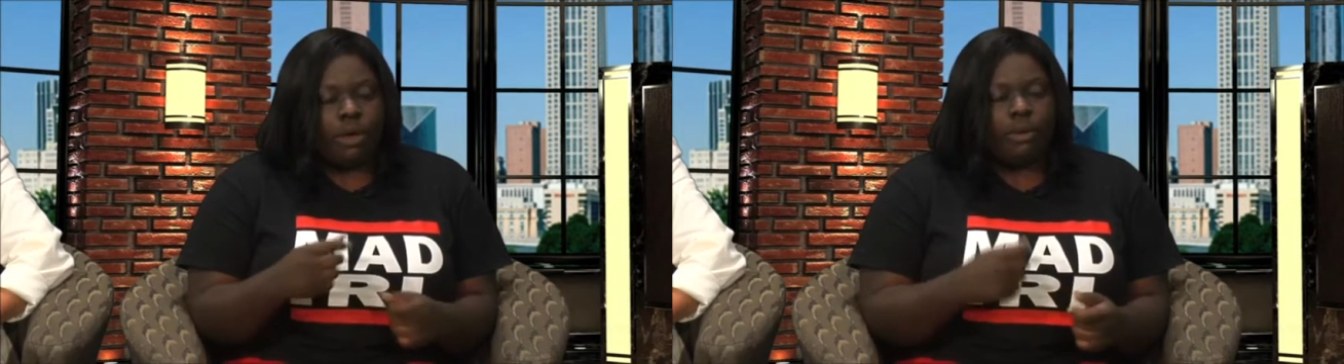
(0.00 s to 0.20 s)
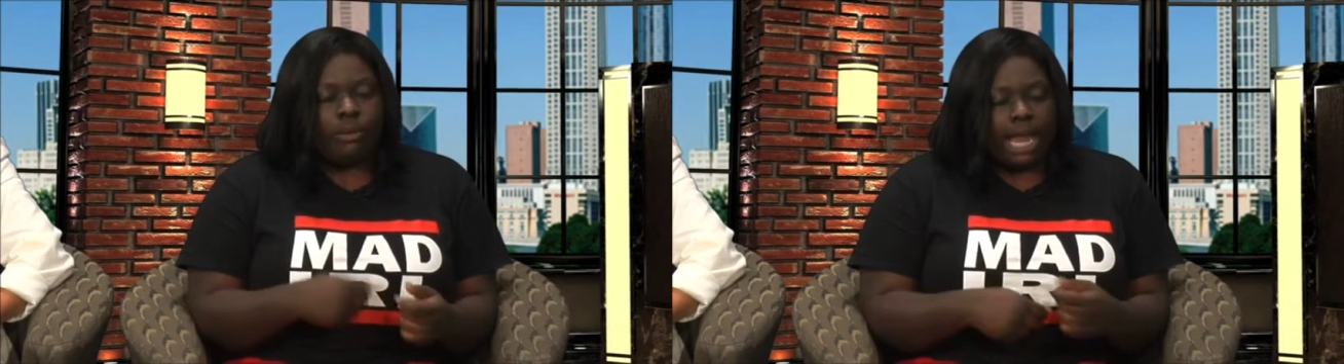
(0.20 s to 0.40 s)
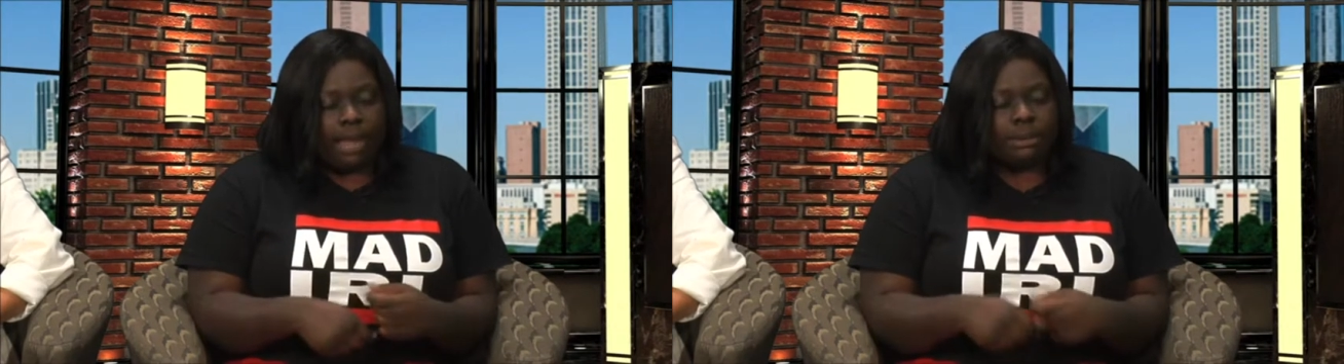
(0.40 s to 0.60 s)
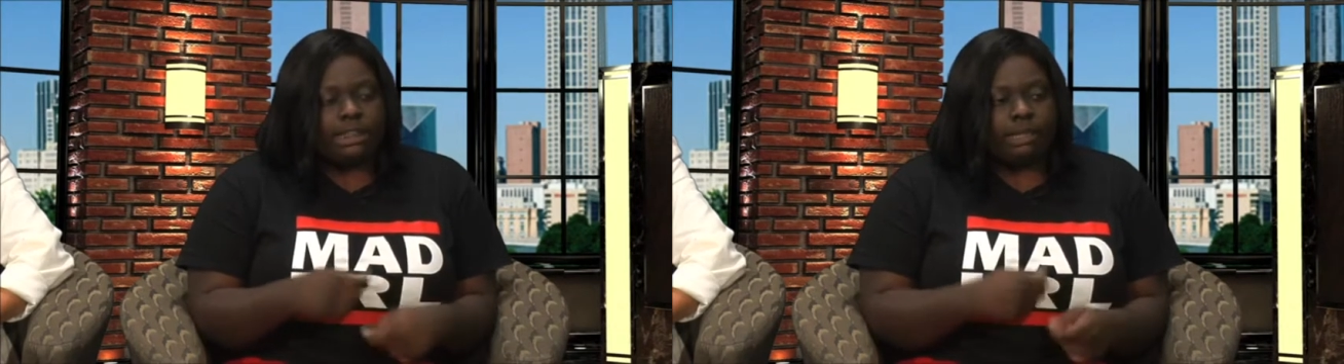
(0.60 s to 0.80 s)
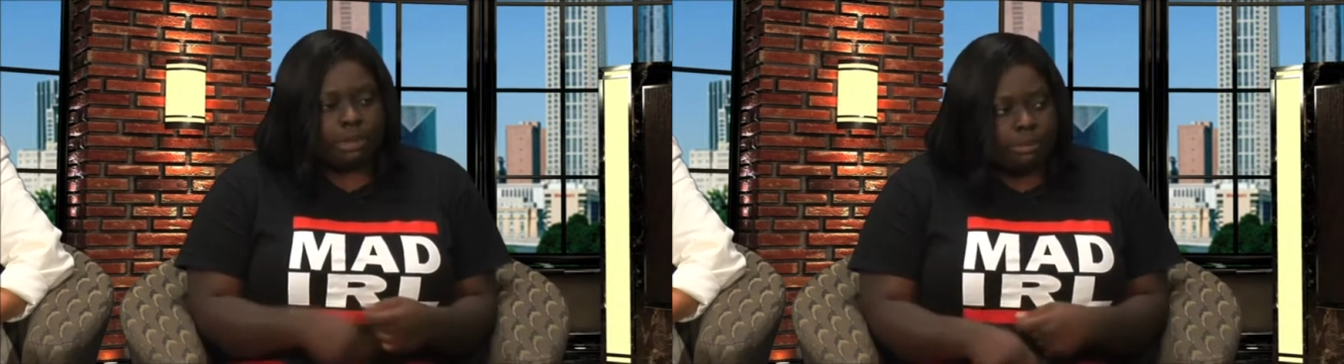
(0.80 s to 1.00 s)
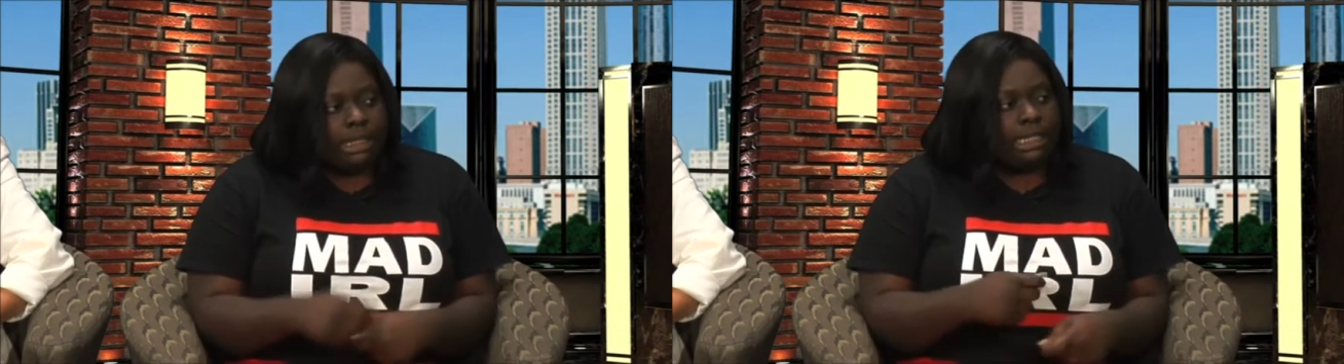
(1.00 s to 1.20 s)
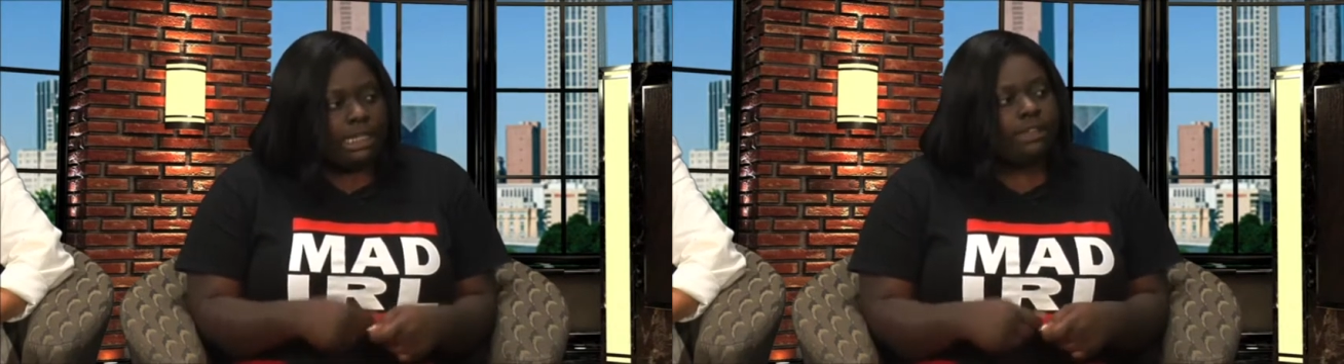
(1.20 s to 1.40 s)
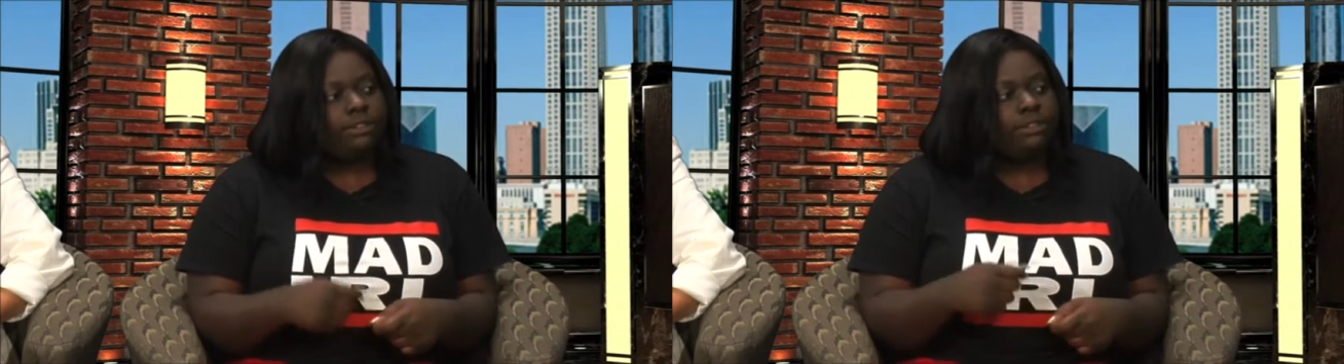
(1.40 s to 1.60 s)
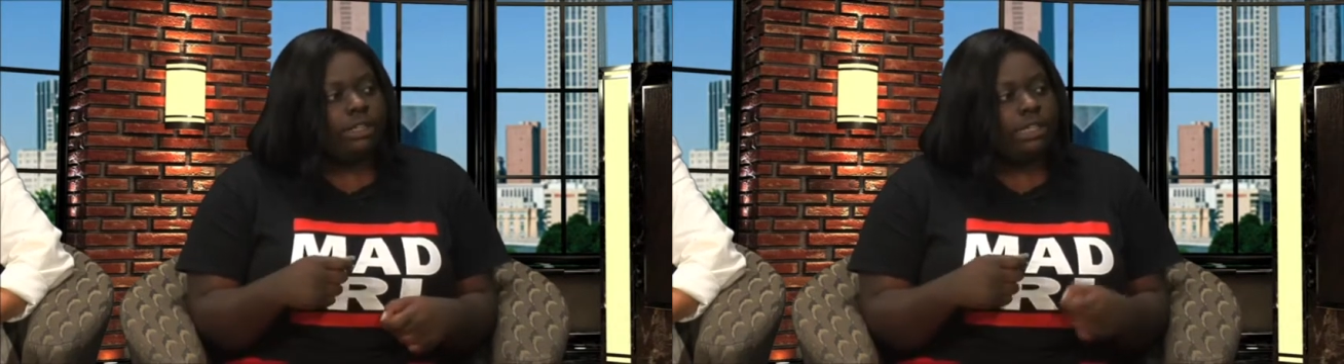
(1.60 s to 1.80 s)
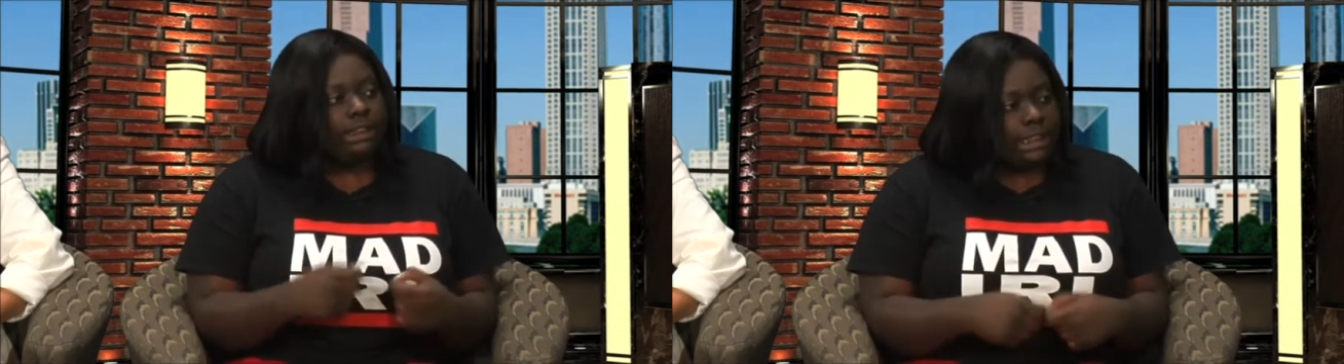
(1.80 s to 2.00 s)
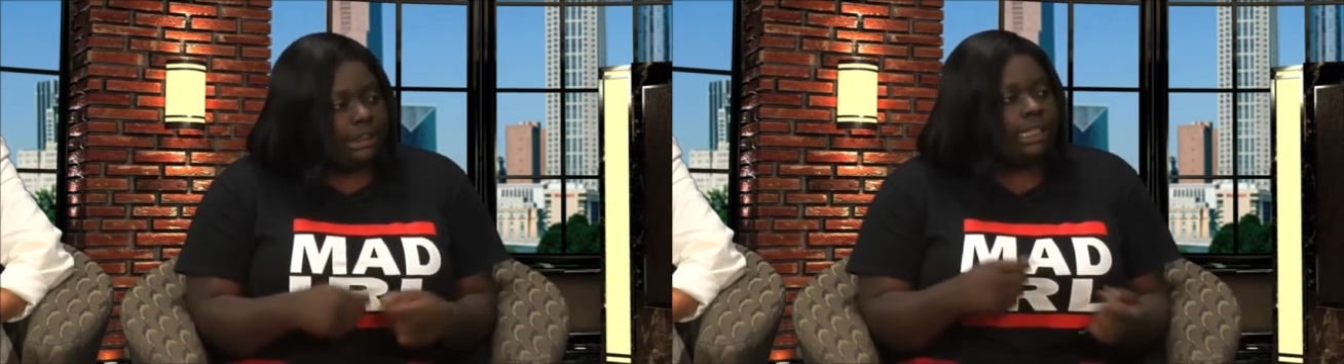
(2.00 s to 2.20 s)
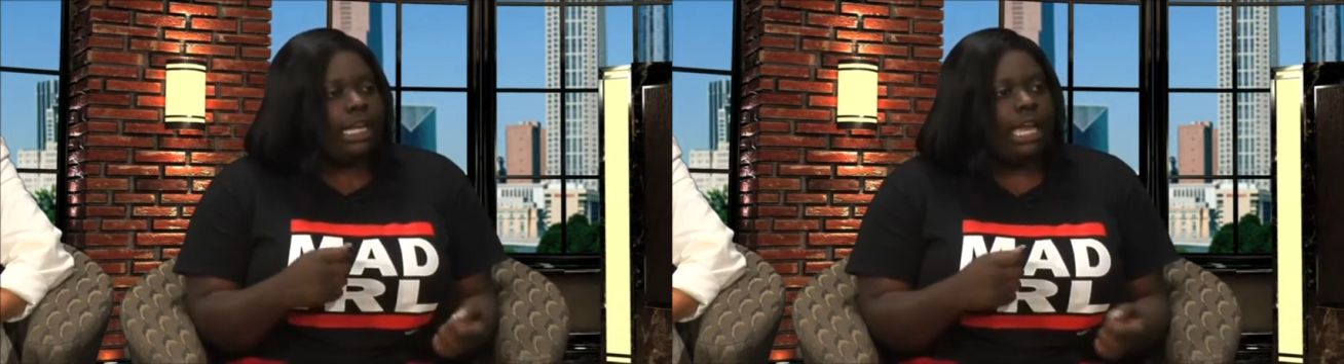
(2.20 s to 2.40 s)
were able to implement things for our teens like